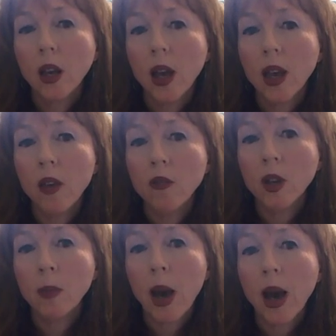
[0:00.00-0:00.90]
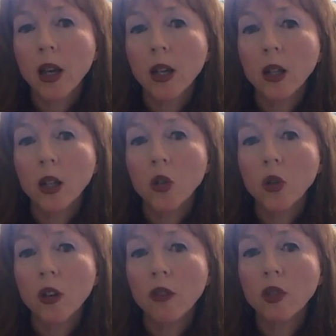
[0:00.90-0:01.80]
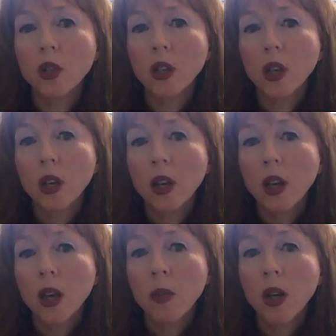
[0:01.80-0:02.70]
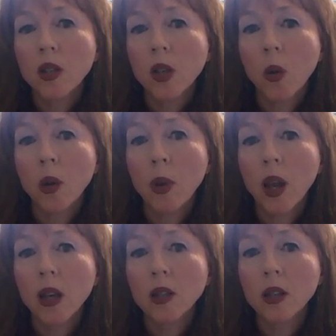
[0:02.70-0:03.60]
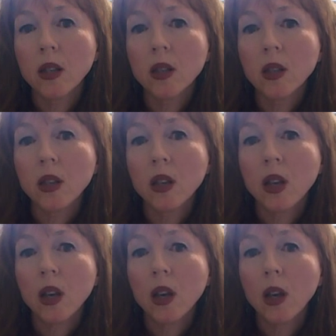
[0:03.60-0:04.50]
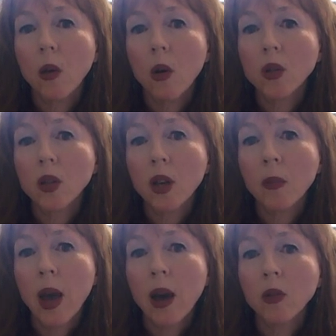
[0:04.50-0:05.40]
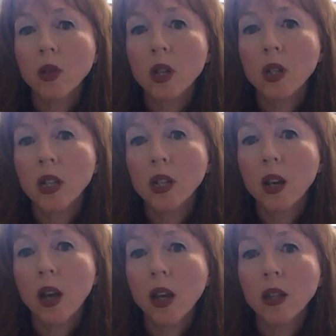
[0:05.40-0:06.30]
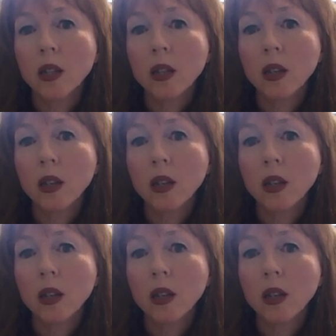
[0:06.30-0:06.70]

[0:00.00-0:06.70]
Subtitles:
like every particle adrift in my solar plexus wasn't about to detonate.